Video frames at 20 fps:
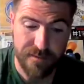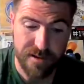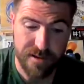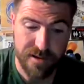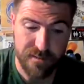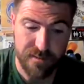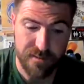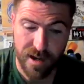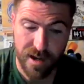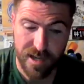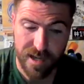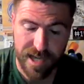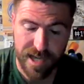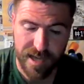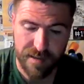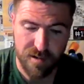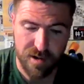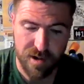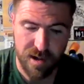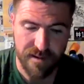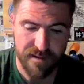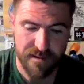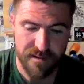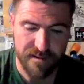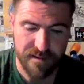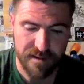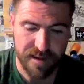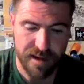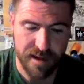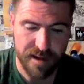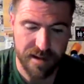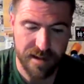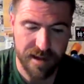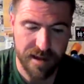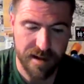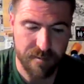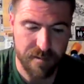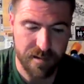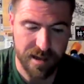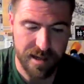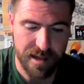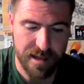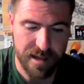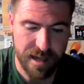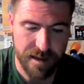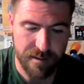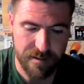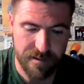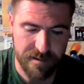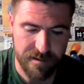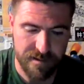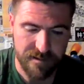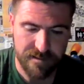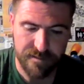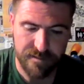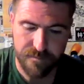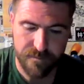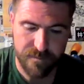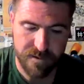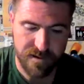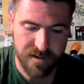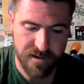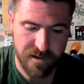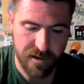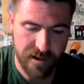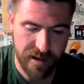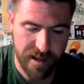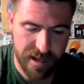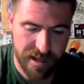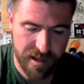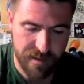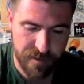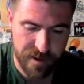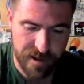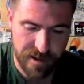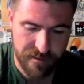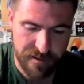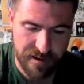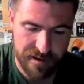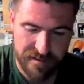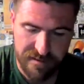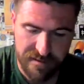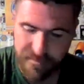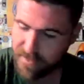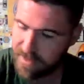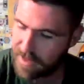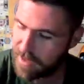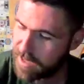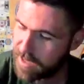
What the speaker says: which is why Cam Johnson's getting a lot of playing time, because he's just turning out to be aggressive.